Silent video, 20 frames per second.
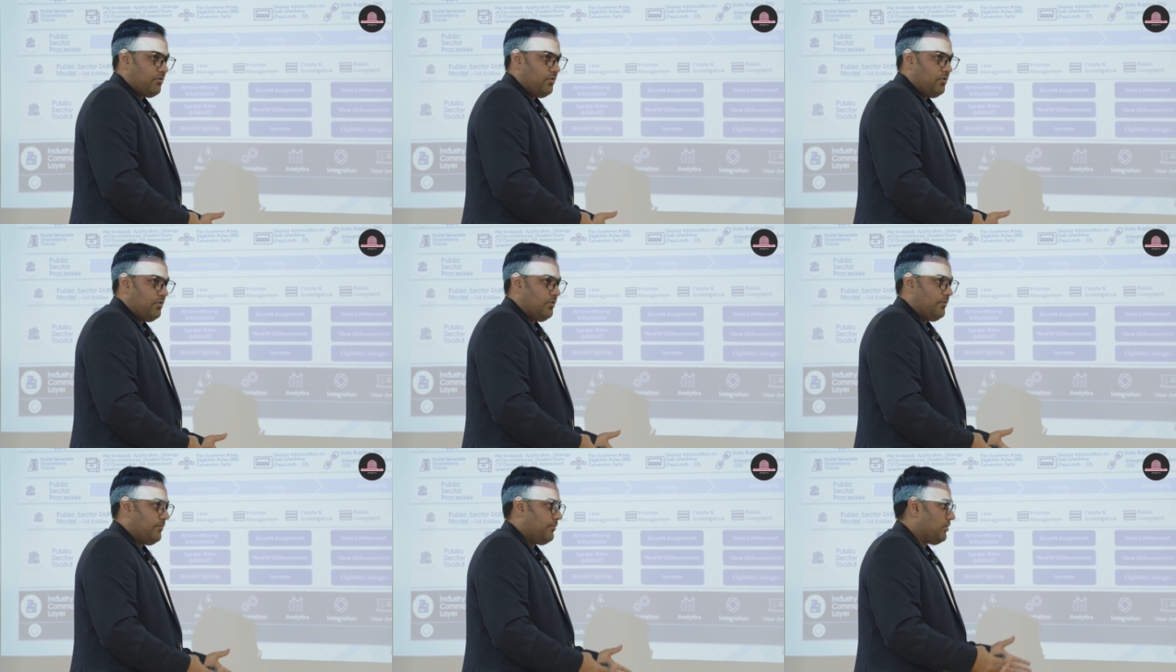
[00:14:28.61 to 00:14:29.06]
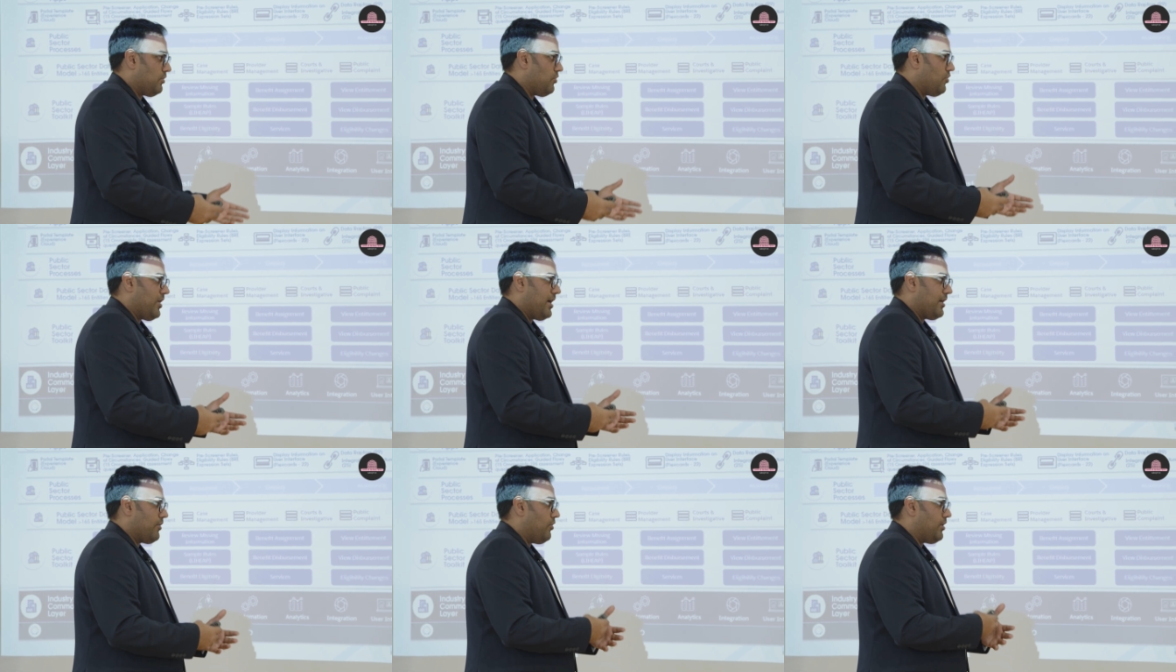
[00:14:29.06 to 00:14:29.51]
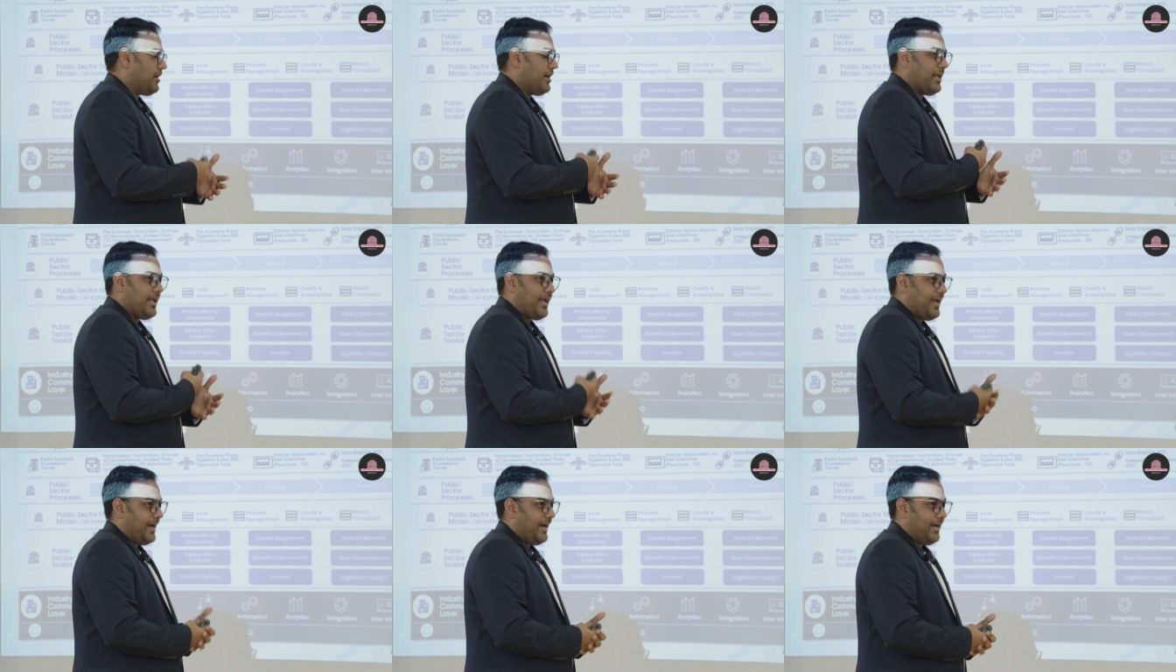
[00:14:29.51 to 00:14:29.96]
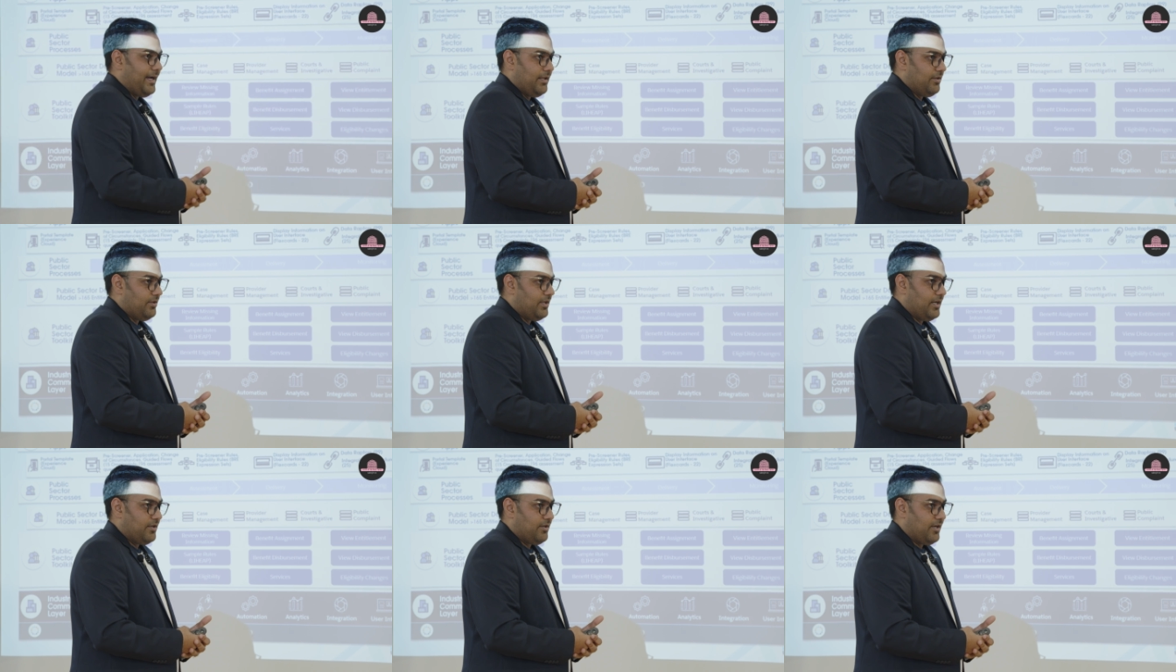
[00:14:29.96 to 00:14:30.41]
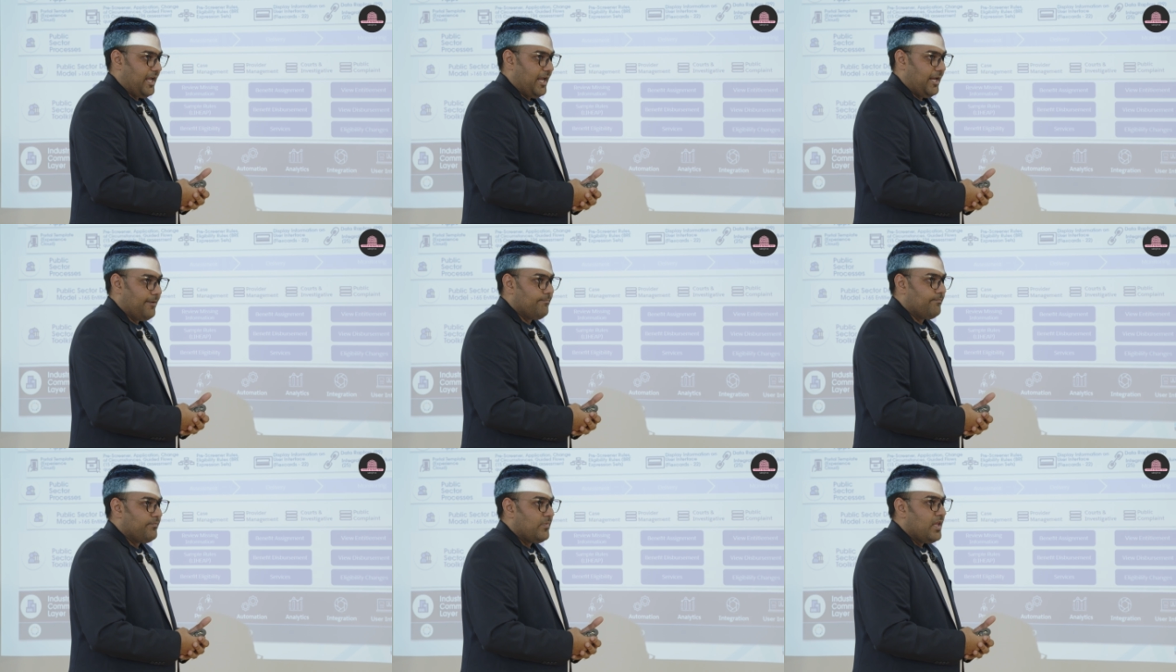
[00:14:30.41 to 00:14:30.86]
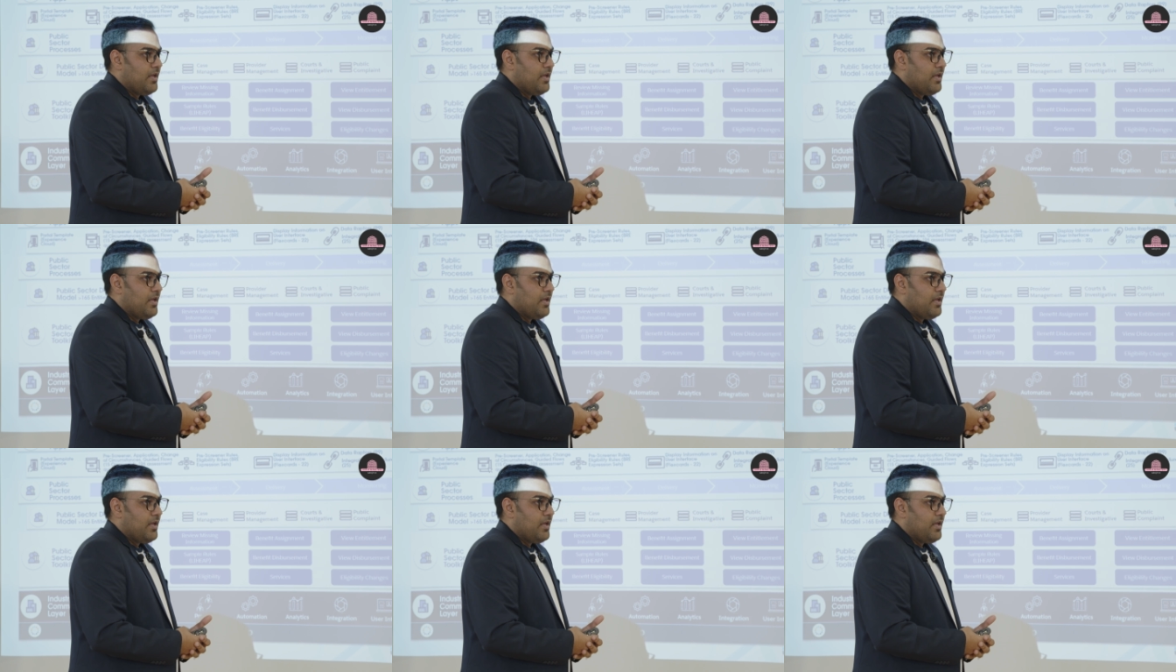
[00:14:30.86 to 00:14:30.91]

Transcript: So you are already ahead in that time.